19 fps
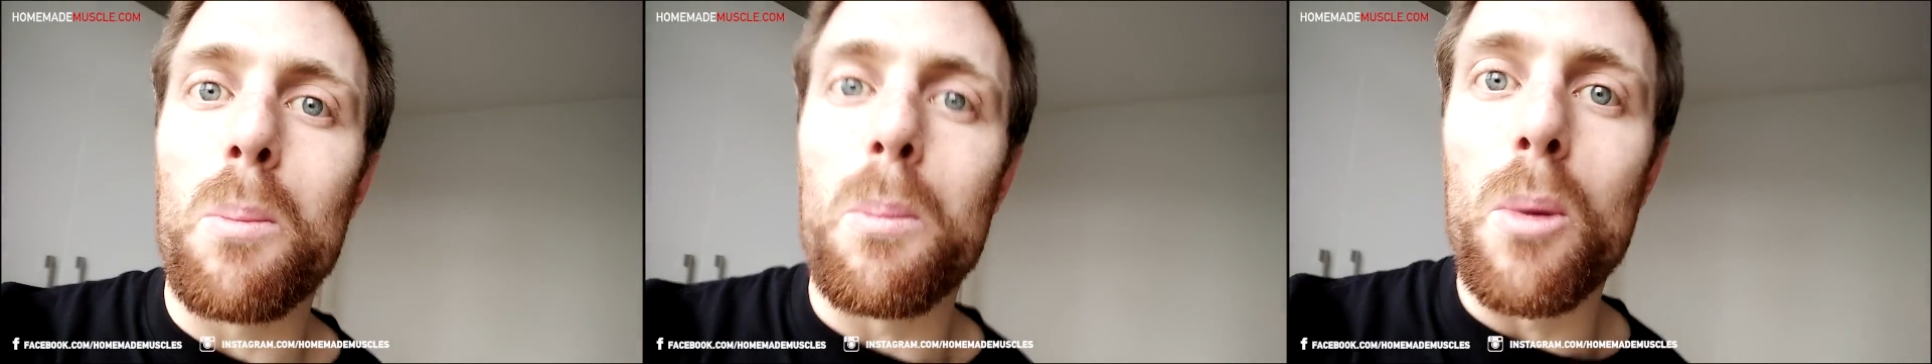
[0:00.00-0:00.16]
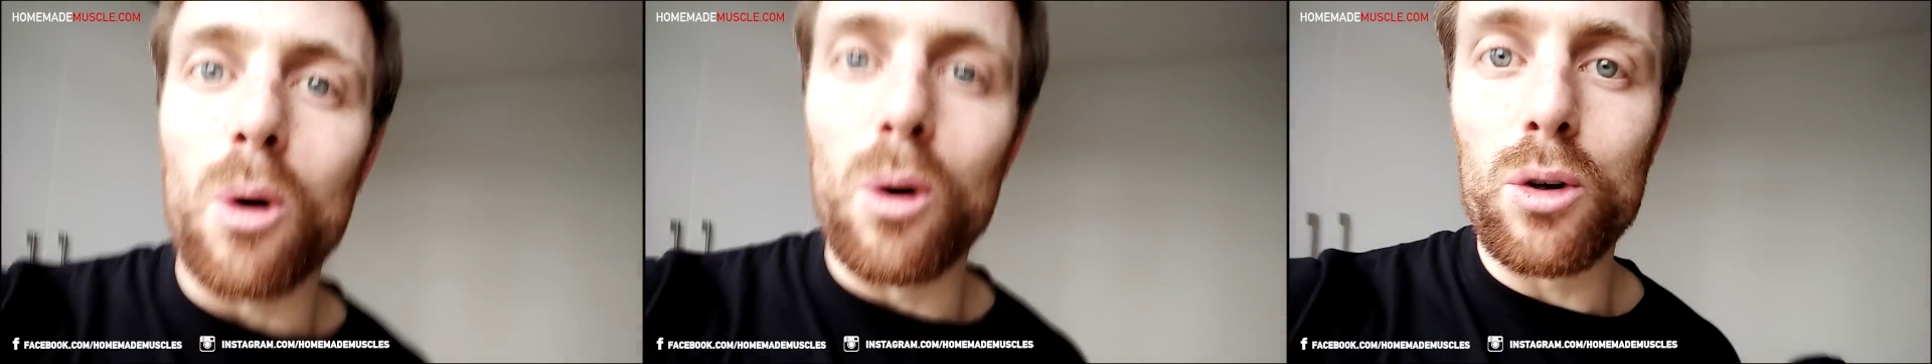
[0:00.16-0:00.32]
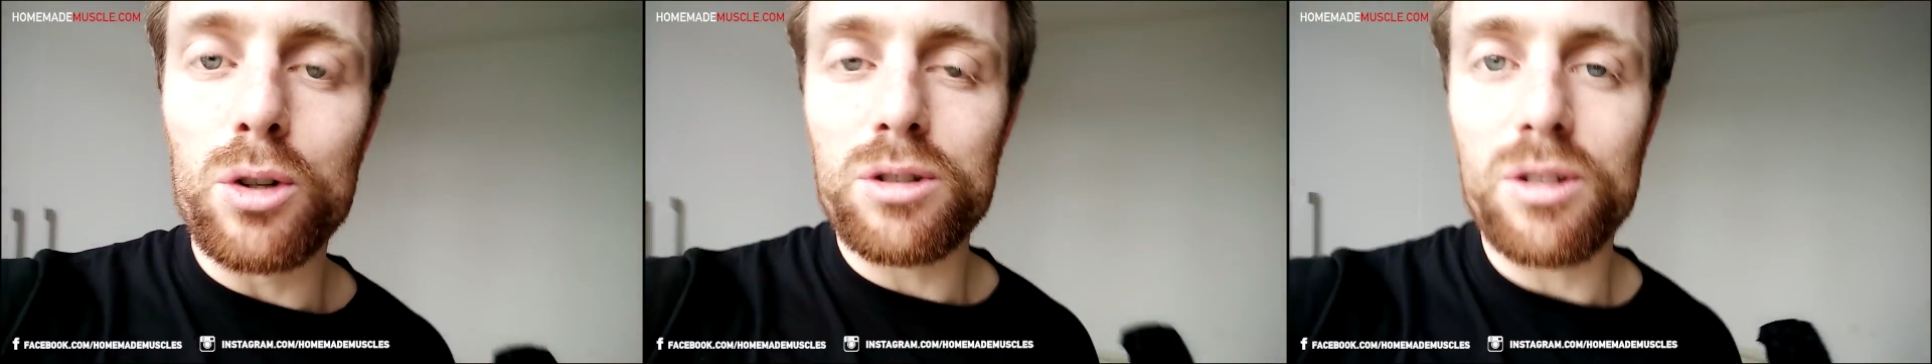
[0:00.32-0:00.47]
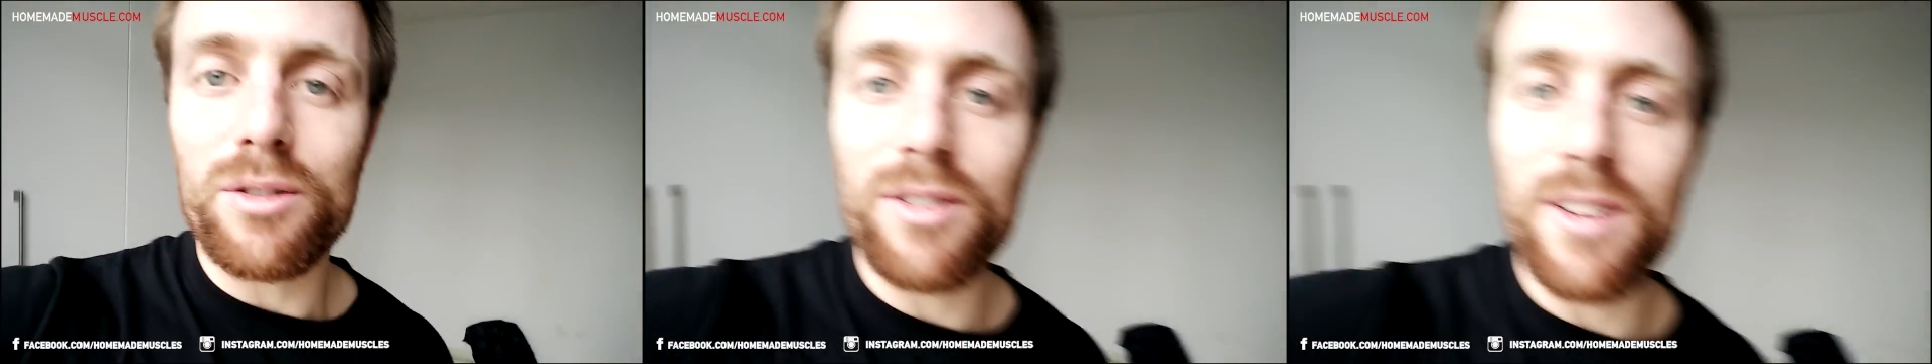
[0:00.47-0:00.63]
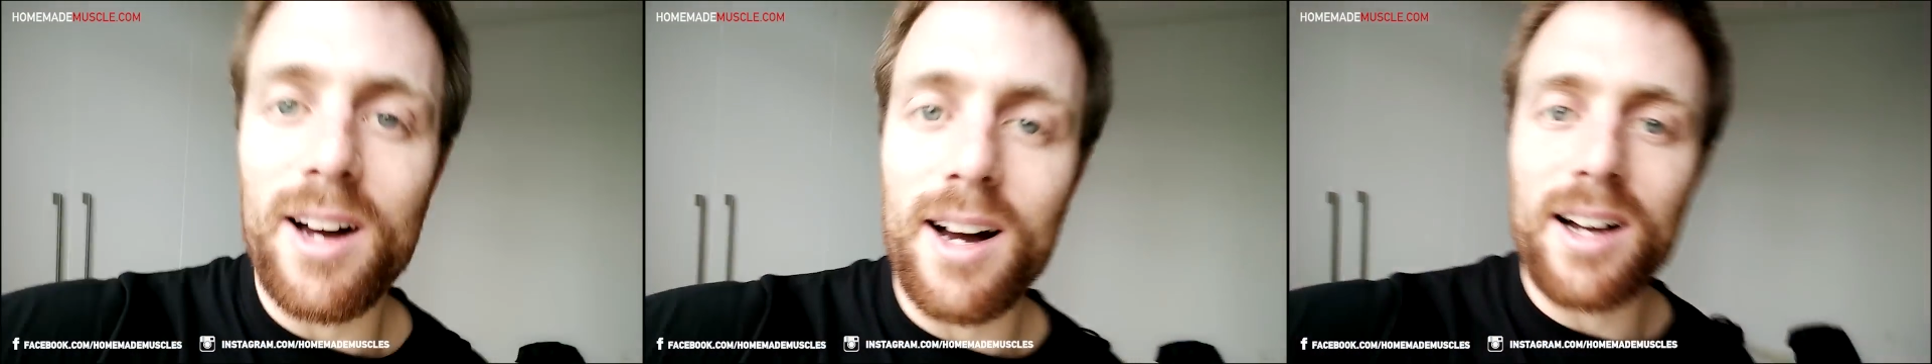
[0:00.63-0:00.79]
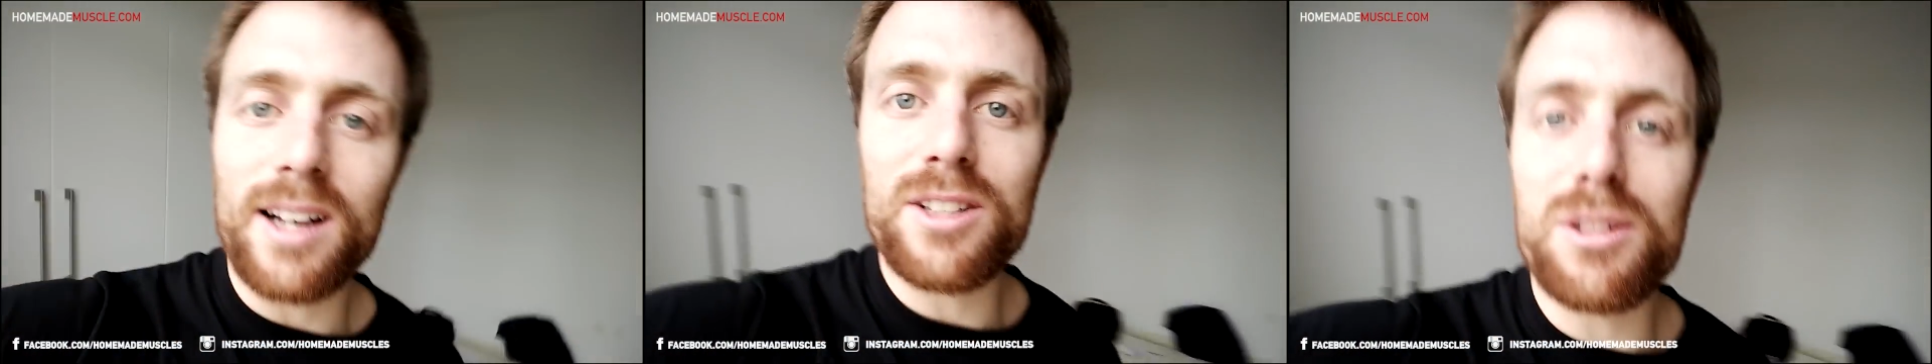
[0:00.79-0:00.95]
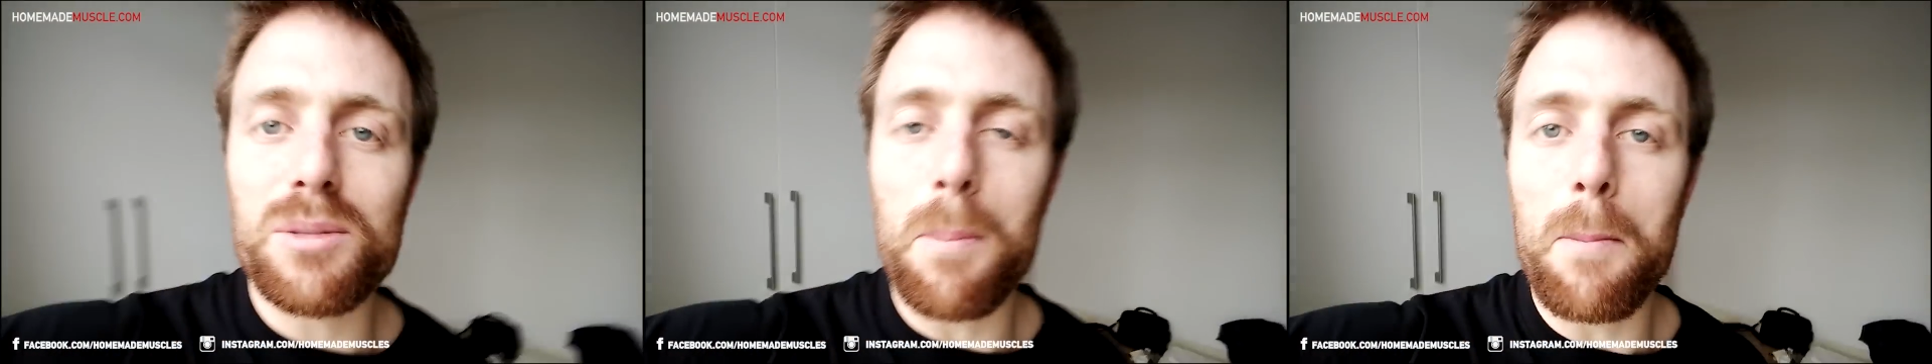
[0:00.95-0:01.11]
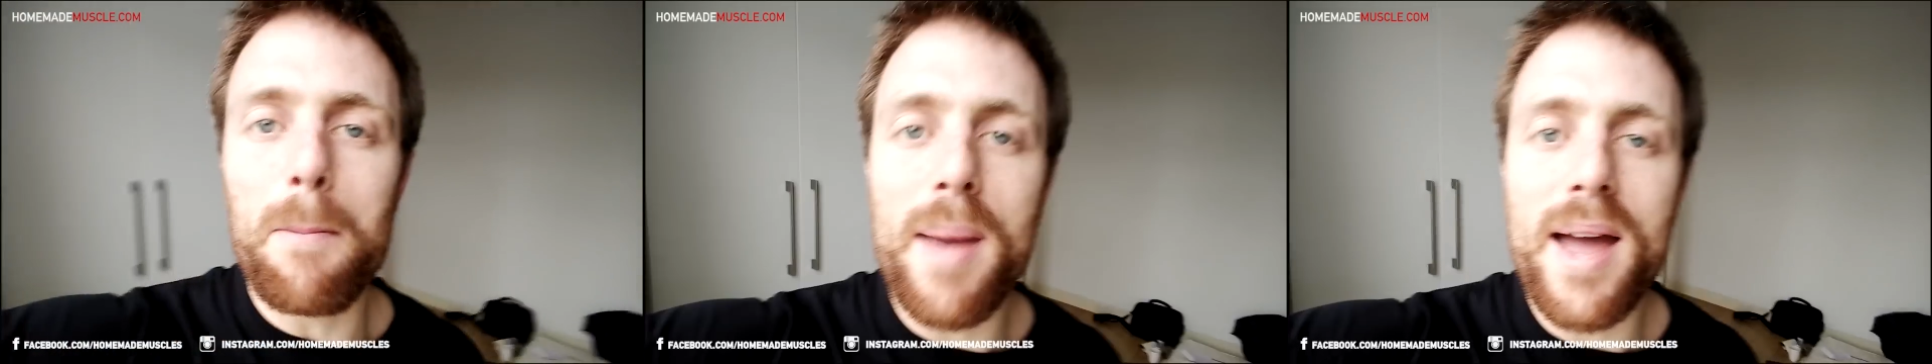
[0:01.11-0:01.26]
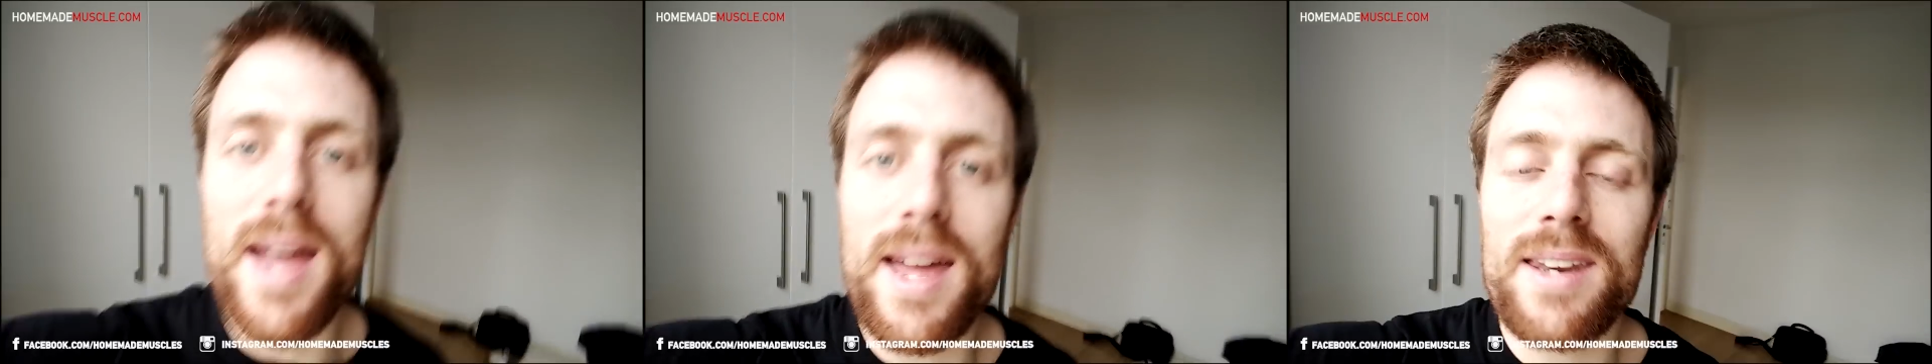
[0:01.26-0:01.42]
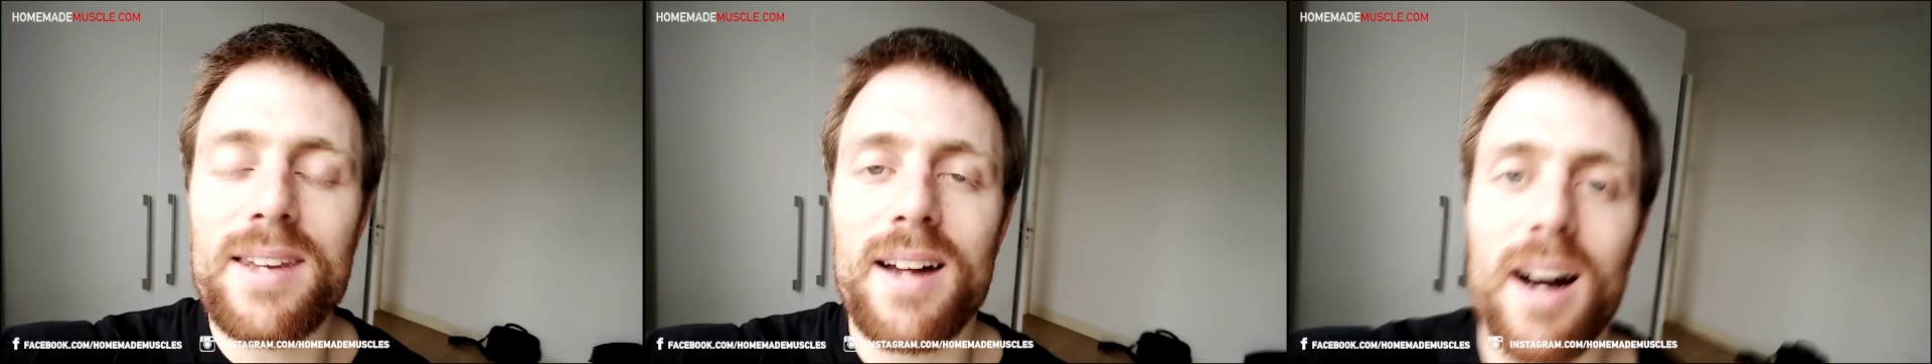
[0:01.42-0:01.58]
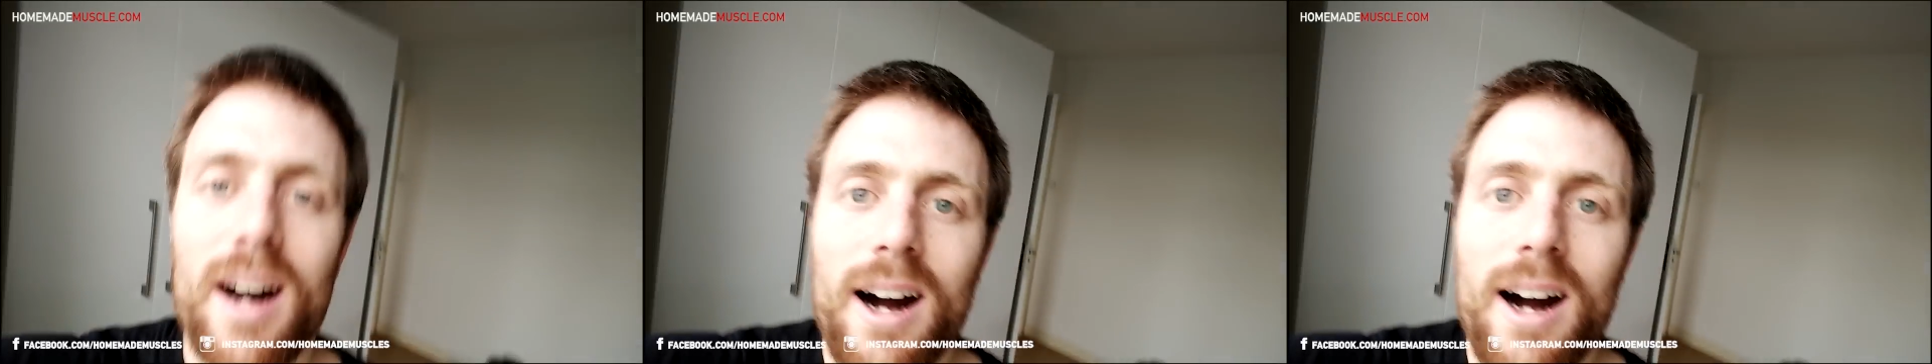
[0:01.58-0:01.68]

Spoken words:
most of us men